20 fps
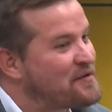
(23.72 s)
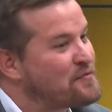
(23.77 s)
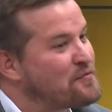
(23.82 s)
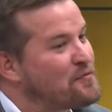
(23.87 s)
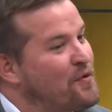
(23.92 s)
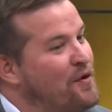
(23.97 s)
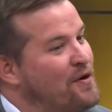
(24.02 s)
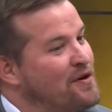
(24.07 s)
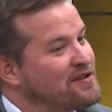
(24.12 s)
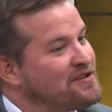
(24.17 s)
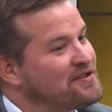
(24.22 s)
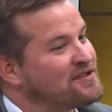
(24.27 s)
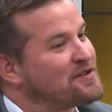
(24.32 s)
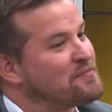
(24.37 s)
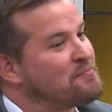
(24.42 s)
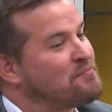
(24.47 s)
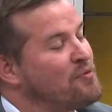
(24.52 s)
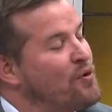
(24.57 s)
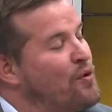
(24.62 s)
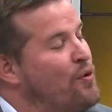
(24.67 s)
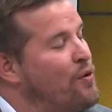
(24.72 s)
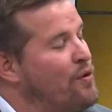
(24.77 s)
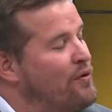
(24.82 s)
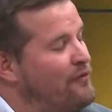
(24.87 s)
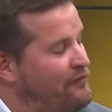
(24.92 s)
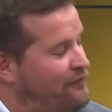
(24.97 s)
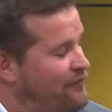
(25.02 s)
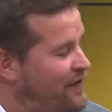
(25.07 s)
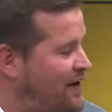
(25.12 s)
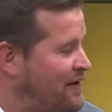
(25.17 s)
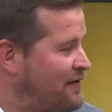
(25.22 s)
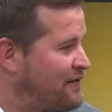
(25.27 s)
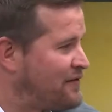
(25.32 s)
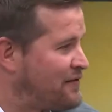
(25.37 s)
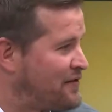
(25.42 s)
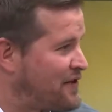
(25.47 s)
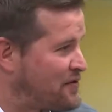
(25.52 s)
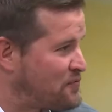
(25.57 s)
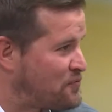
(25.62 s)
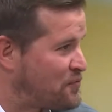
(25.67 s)
was more
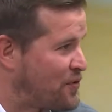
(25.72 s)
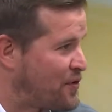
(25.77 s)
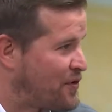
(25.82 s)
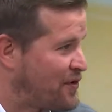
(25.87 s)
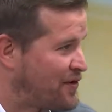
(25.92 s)
fun than work.